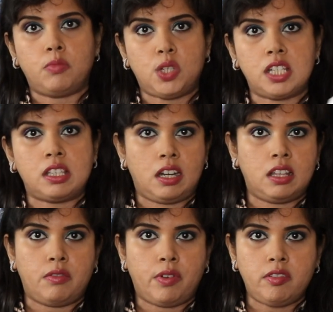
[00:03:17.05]
which is
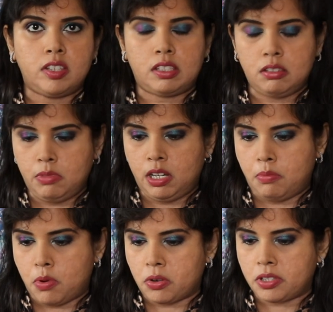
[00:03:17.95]
another very similar
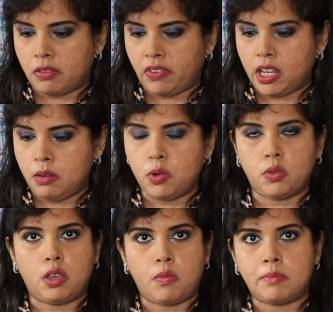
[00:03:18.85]
box available
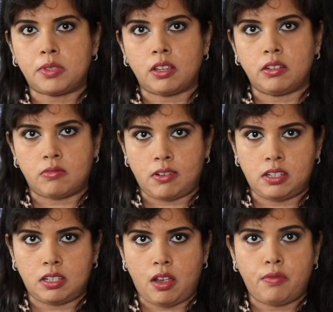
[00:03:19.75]
on their website right now.